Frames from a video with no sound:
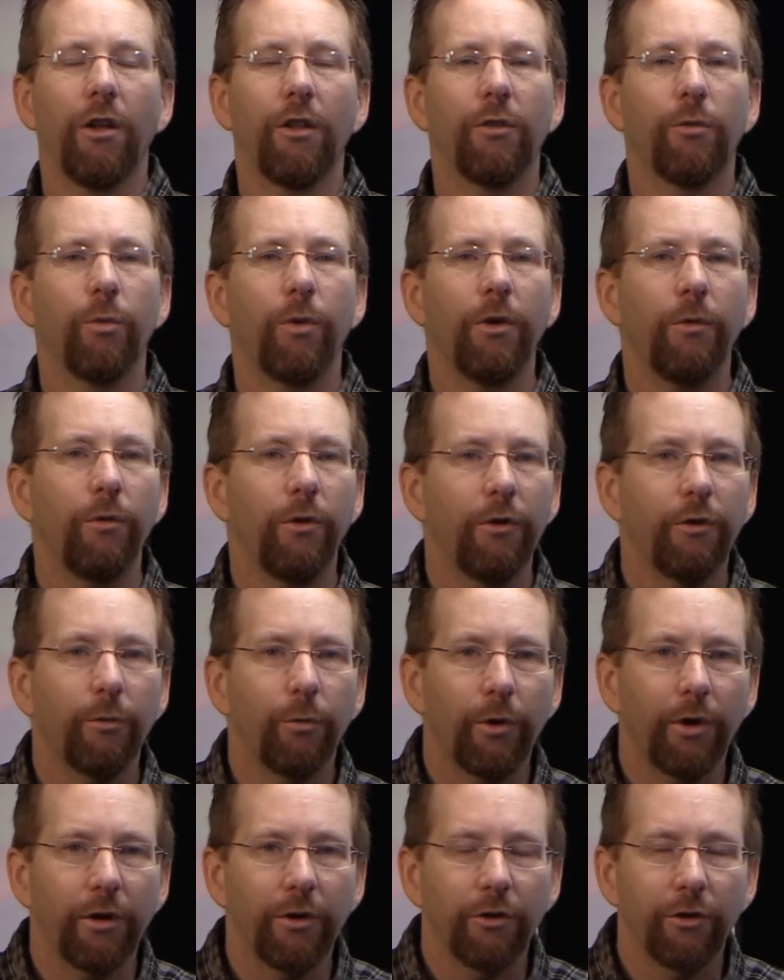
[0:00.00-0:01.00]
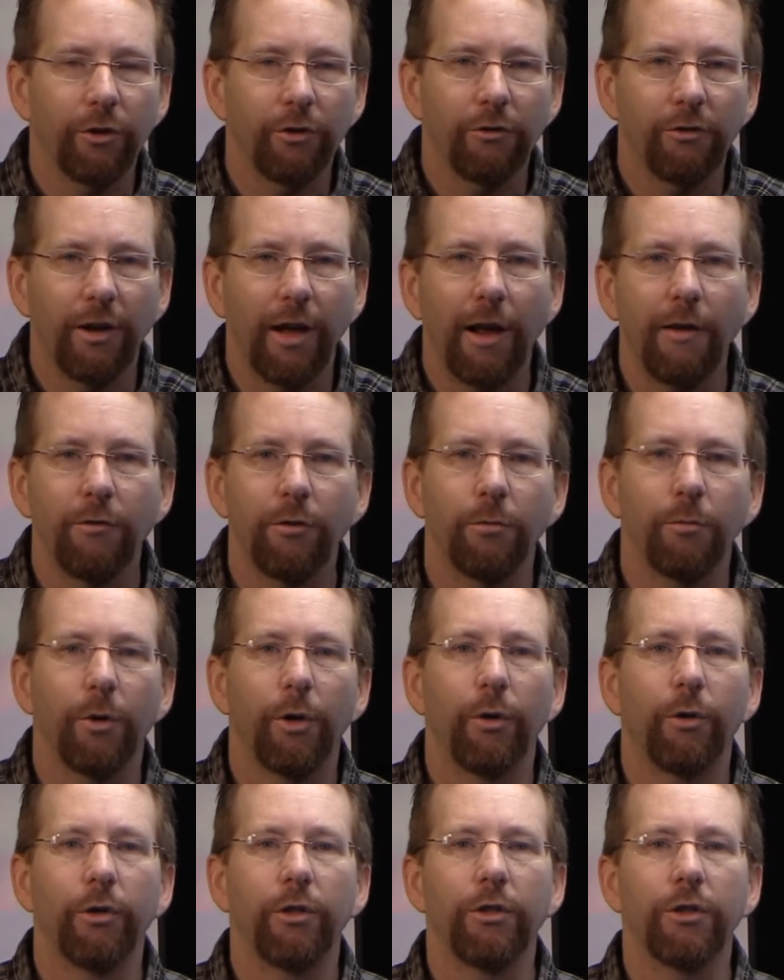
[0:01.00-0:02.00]
It's when we, we're in survival
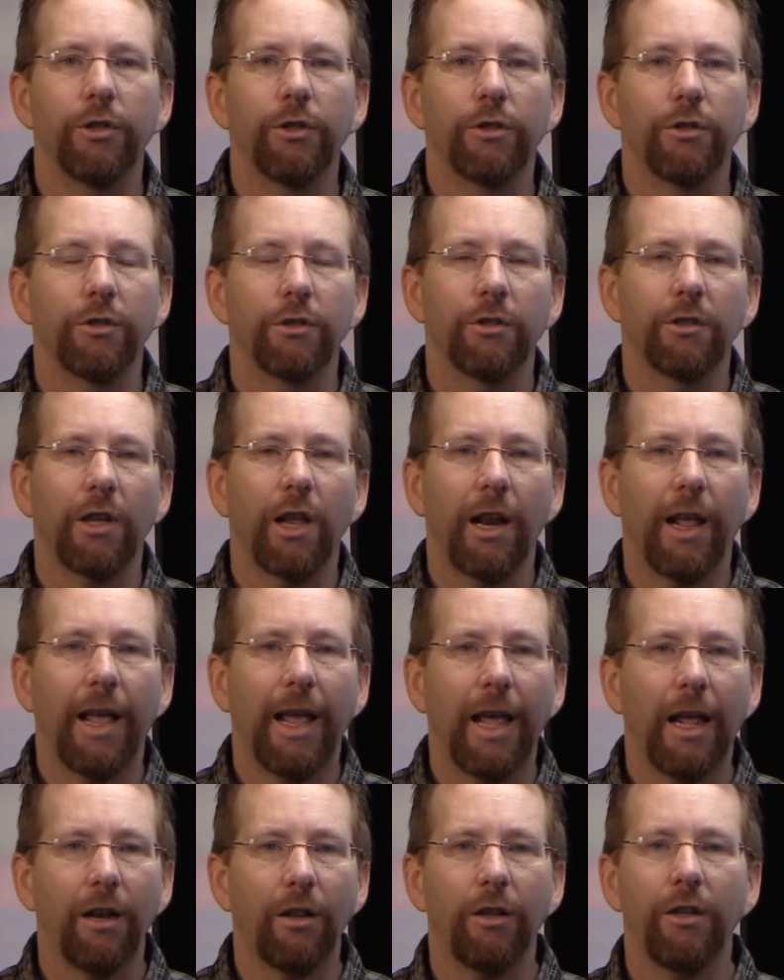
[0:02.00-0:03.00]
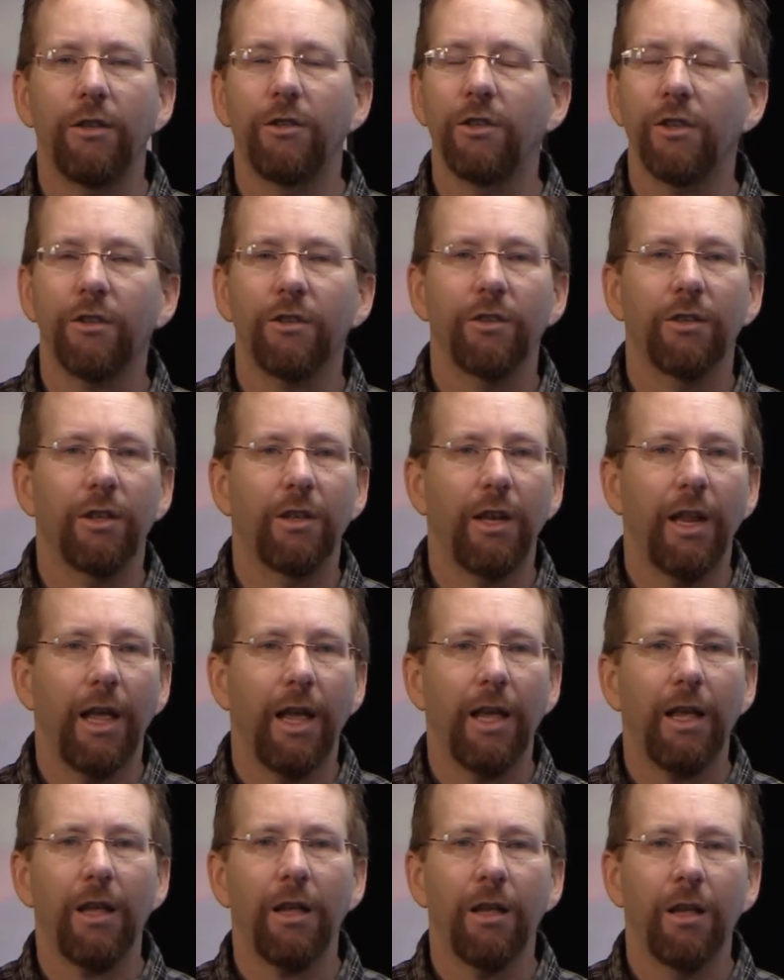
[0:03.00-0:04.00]
mode and just kind of handling just
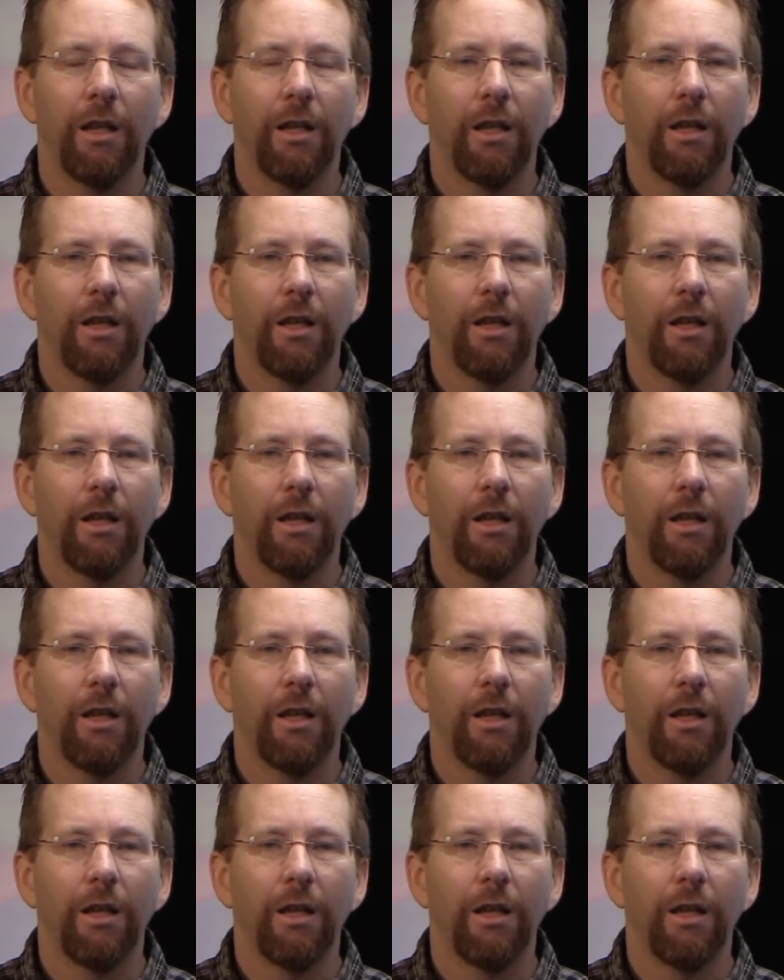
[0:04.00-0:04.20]
today.